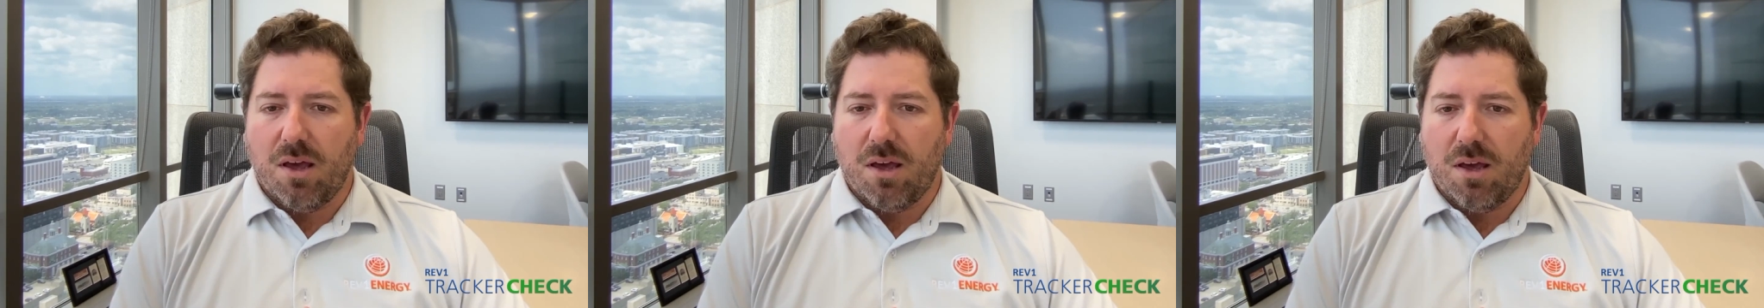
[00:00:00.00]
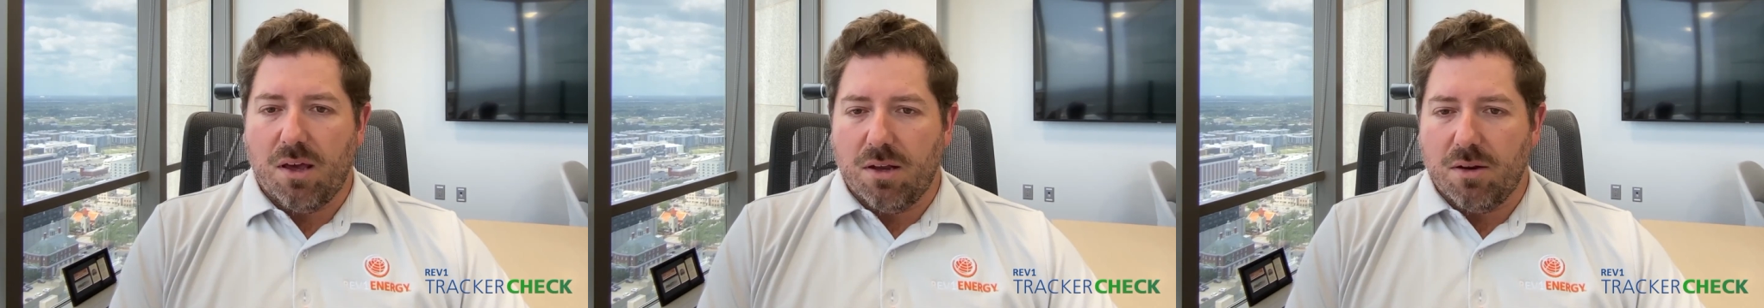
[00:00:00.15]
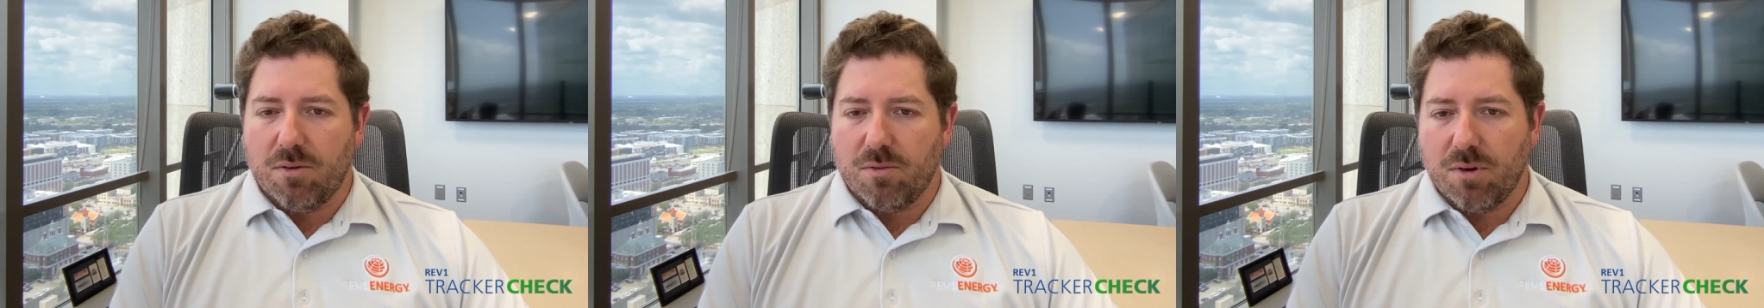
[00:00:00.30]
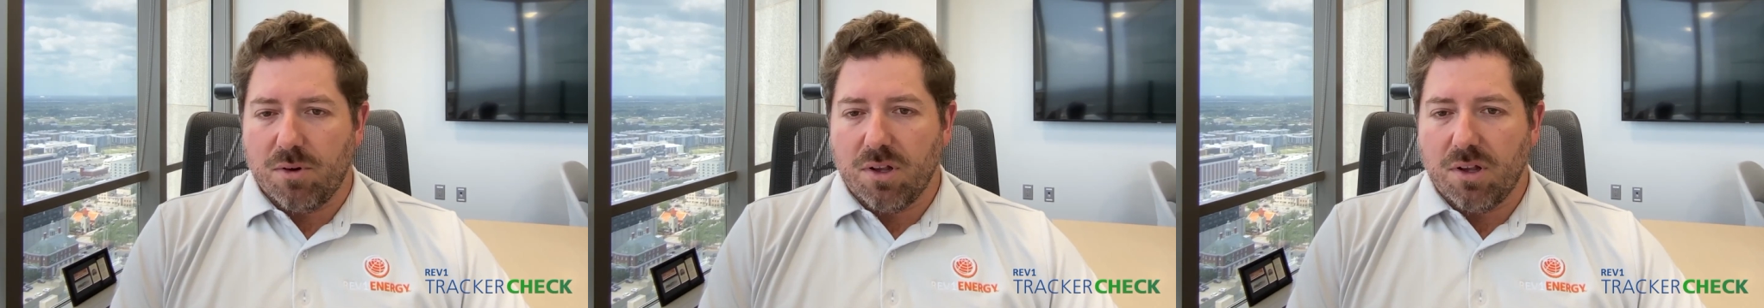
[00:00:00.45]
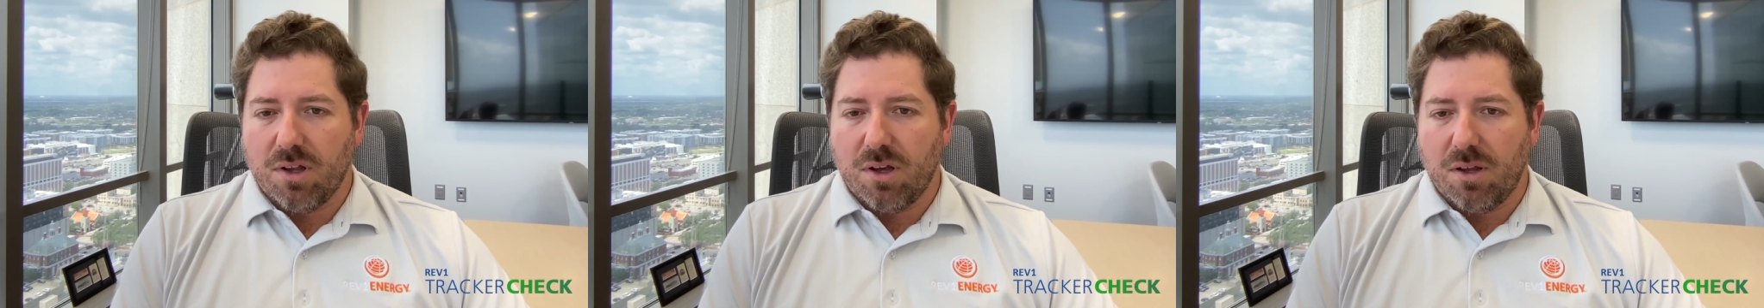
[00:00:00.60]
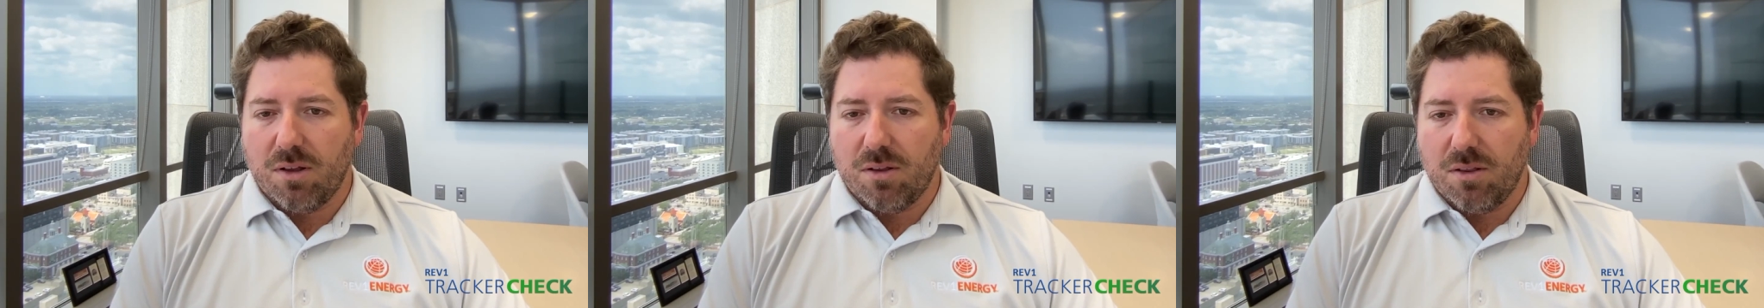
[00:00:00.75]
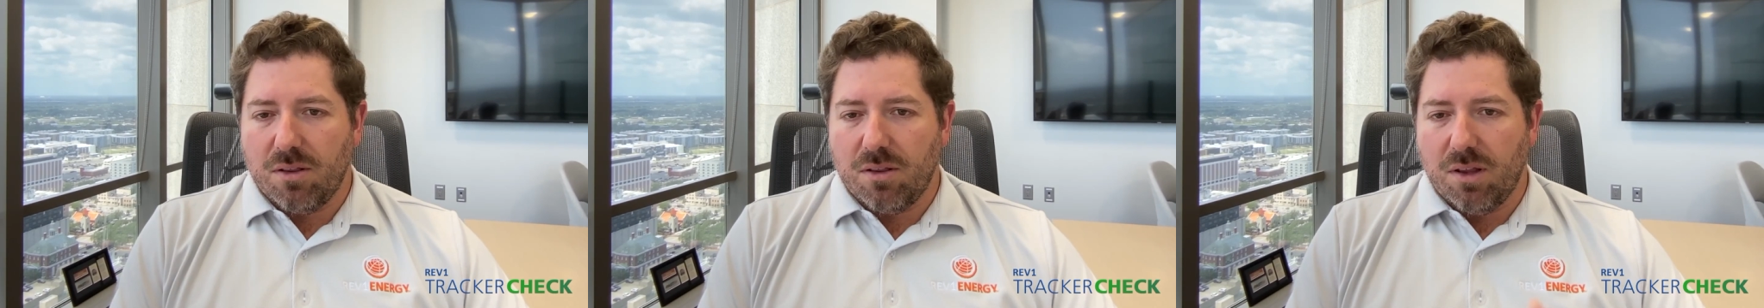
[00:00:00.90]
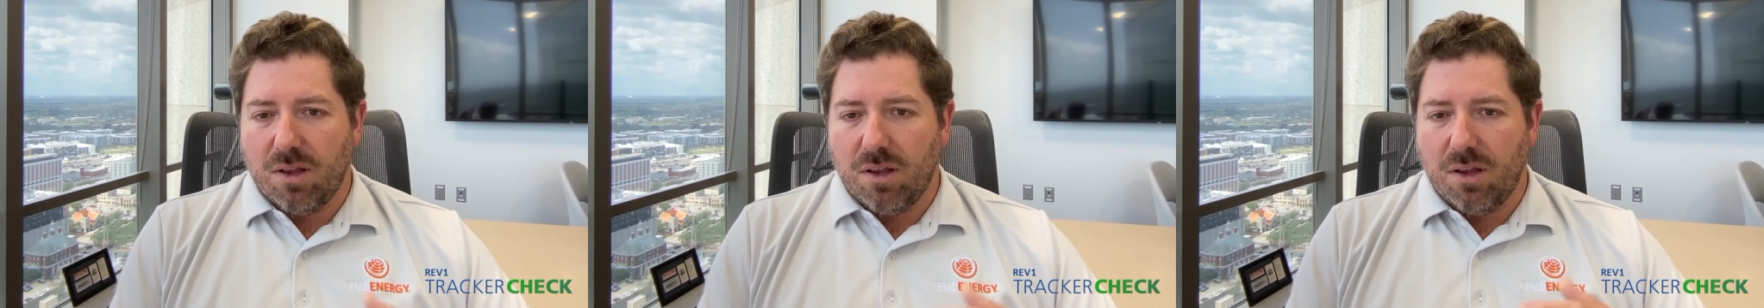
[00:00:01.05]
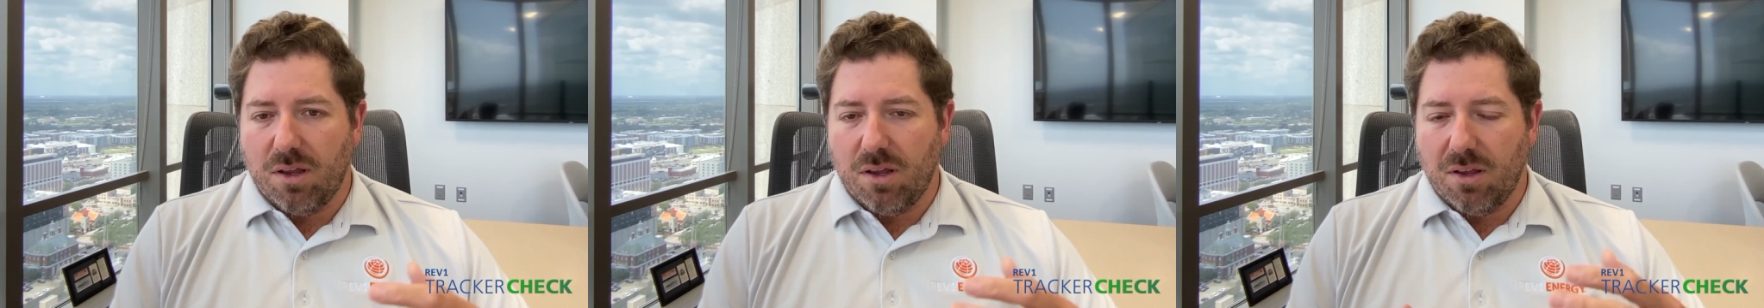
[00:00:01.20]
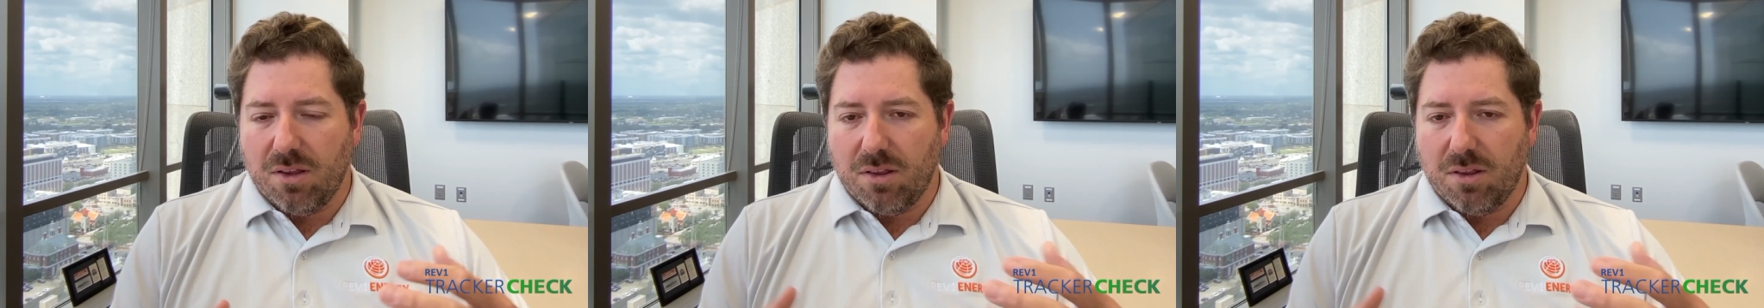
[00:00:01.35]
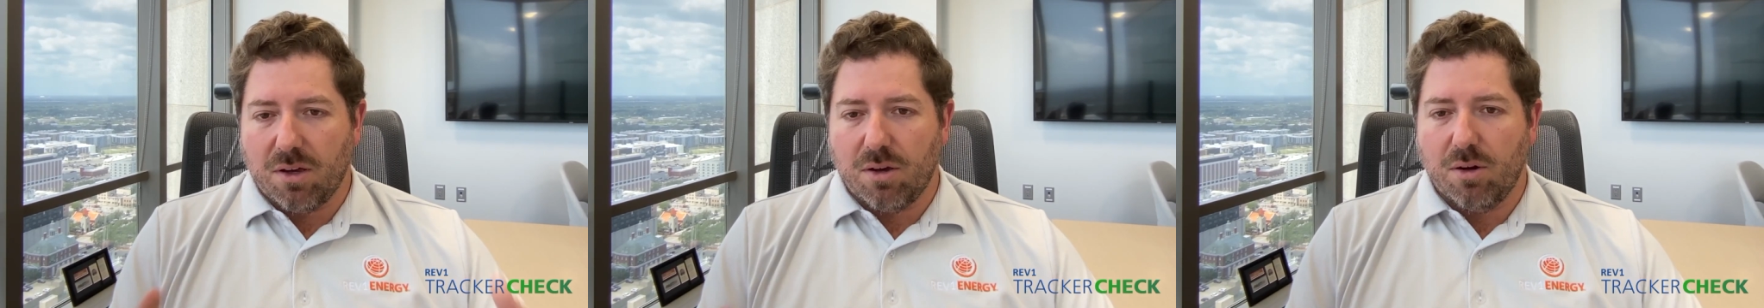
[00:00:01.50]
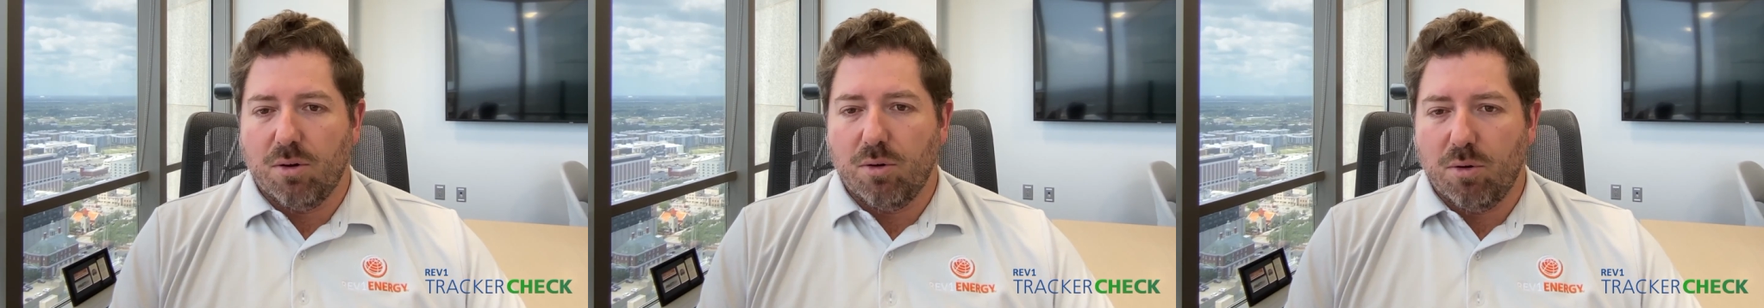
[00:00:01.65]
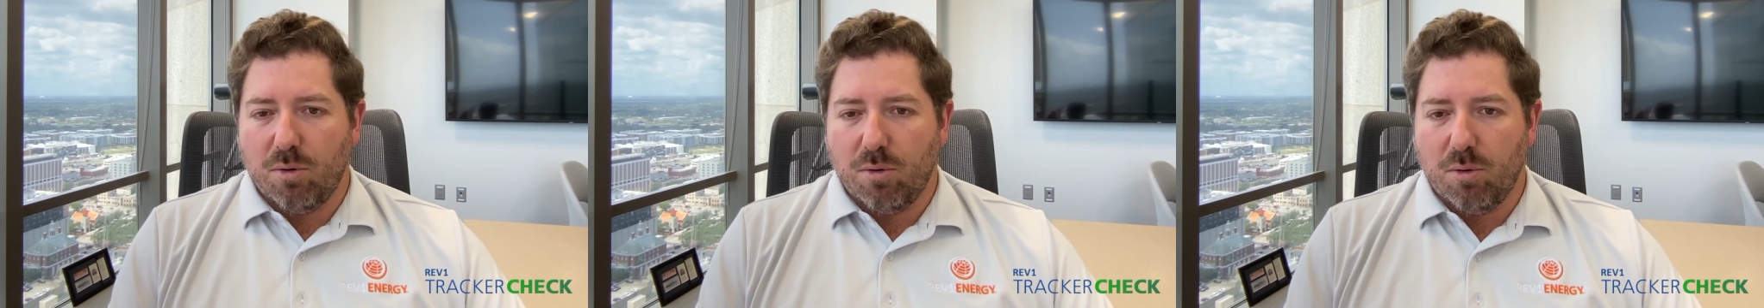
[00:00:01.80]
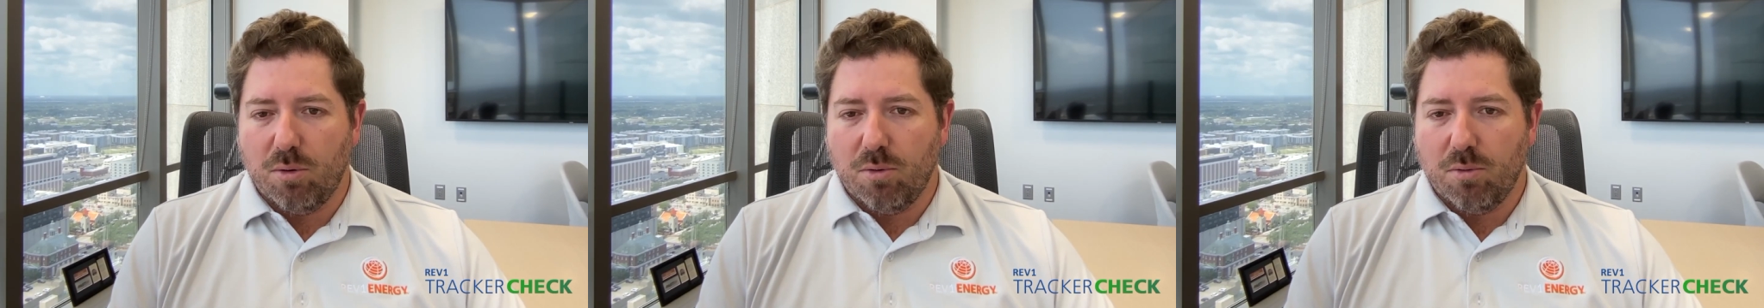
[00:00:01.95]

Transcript: And really the goal